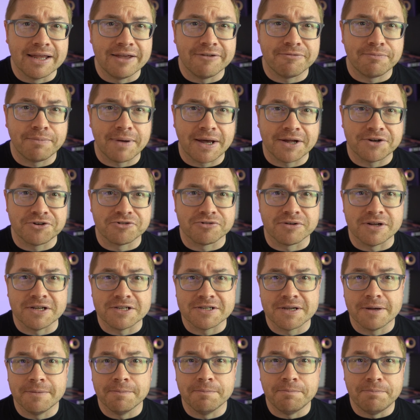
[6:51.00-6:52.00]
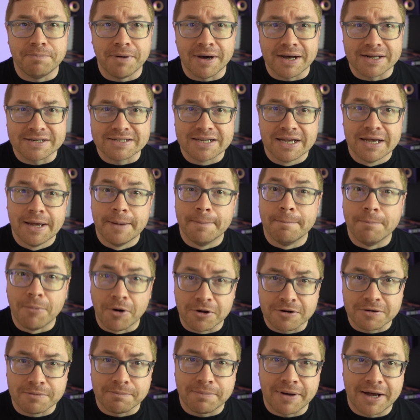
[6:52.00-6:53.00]
Leaf batteries, but
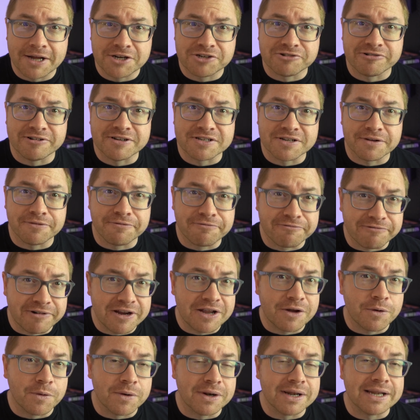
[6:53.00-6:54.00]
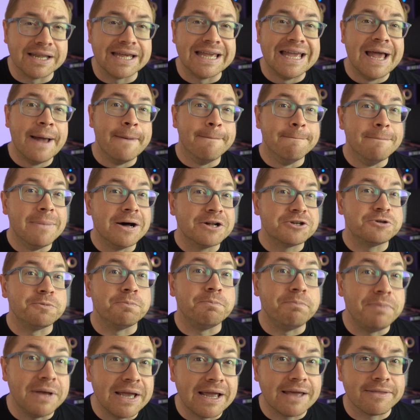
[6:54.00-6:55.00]
modern batteries are frequently
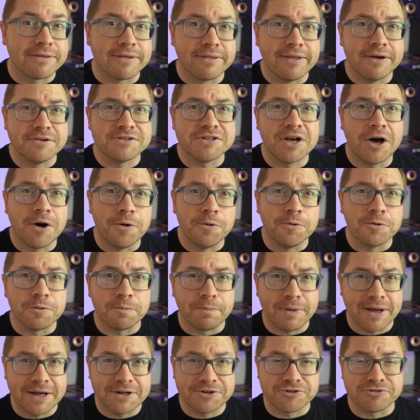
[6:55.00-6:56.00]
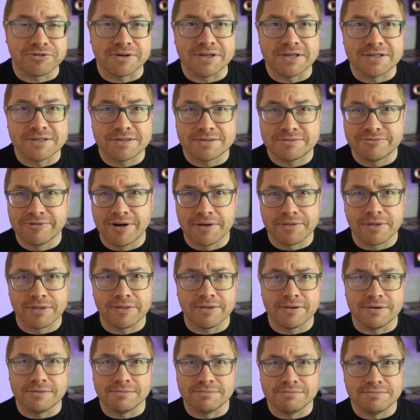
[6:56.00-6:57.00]
much bigger than those old batteries.
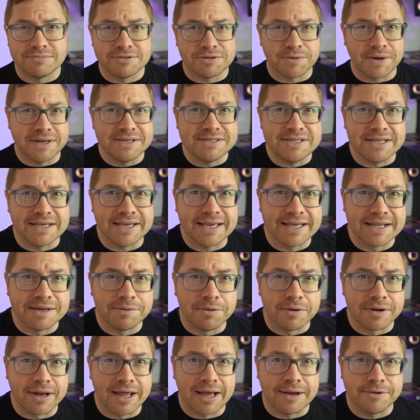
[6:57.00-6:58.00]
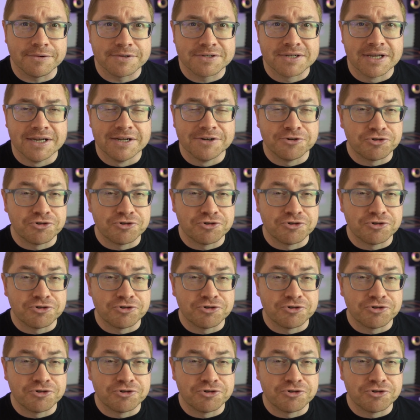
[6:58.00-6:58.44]
Rather than 20 kilowatt hours,